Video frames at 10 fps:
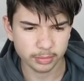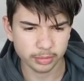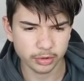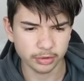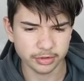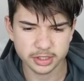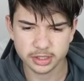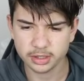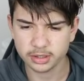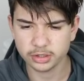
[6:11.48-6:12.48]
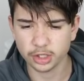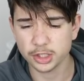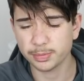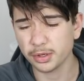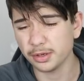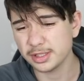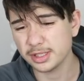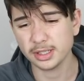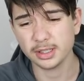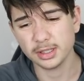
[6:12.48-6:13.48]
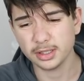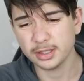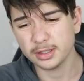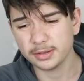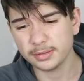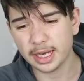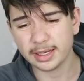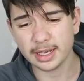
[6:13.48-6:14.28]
Bruce. Josh Bruce. I